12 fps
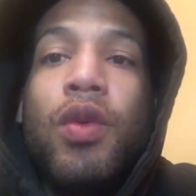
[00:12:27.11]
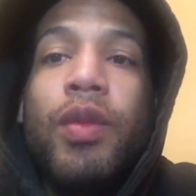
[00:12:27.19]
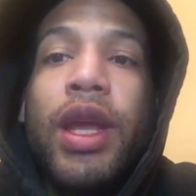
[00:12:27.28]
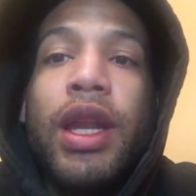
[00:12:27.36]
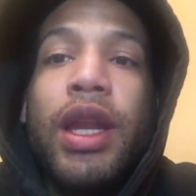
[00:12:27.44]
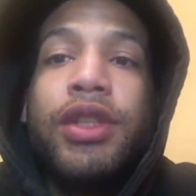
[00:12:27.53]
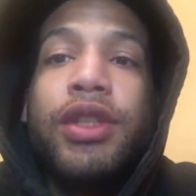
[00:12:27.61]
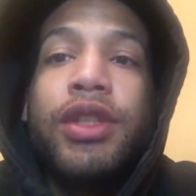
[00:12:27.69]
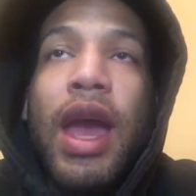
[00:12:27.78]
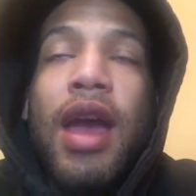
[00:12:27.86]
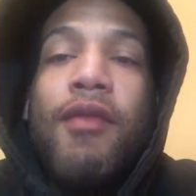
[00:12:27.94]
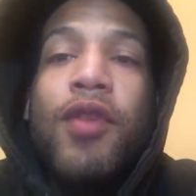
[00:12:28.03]
human and
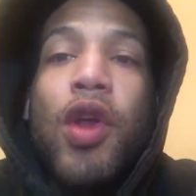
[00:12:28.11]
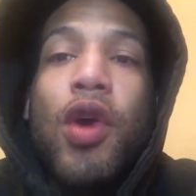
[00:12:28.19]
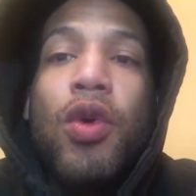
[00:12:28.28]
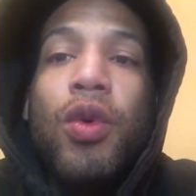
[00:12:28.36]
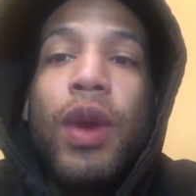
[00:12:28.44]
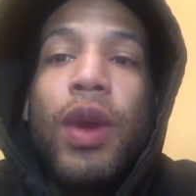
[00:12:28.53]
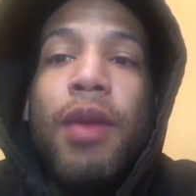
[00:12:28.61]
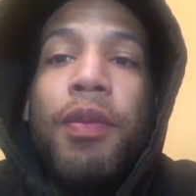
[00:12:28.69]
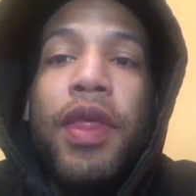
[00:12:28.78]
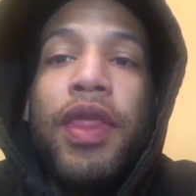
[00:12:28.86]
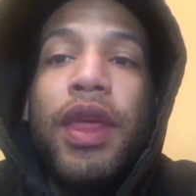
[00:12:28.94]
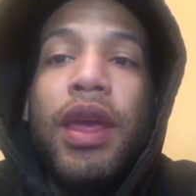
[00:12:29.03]
to have no
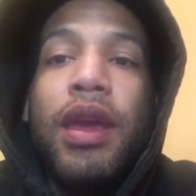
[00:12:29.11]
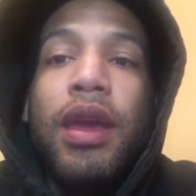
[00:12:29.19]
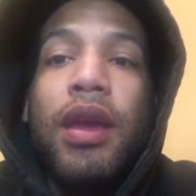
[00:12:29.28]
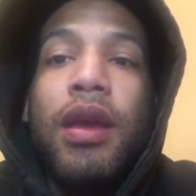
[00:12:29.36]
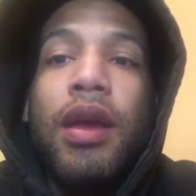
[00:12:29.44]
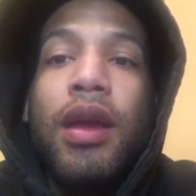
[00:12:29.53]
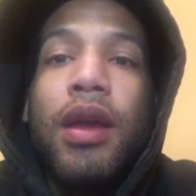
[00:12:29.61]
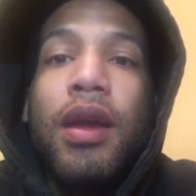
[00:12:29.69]
empathy